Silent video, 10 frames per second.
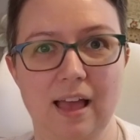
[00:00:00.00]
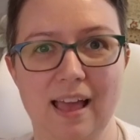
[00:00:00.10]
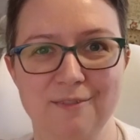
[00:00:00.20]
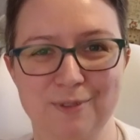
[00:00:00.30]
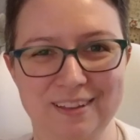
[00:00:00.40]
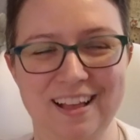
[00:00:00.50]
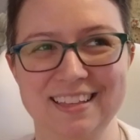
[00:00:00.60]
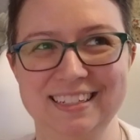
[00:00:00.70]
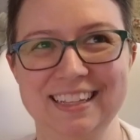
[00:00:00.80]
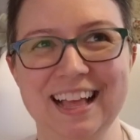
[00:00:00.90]
I have
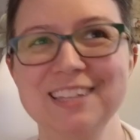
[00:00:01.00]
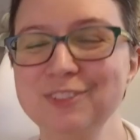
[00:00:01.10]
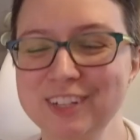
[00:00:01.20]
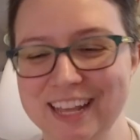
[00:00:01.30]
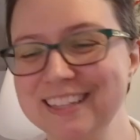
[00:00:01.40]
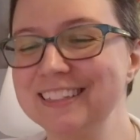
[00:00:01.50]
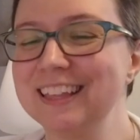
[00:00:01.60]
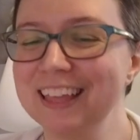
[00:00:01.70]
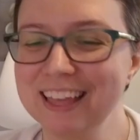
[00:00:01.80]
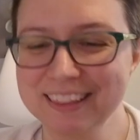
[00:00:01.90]
realized in the last few days,
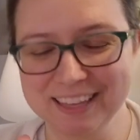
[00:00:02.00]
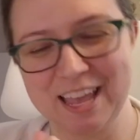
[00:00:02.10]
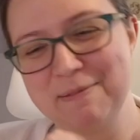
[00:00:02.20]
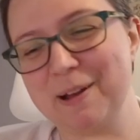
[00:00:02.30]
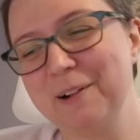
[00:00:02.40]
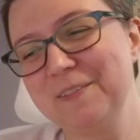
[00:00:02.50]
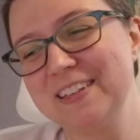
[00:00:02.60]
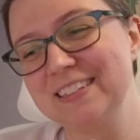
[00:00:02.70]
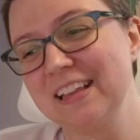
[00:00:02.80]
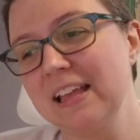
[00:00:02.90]
thinking about all of
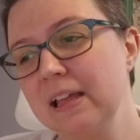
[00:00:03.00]
this.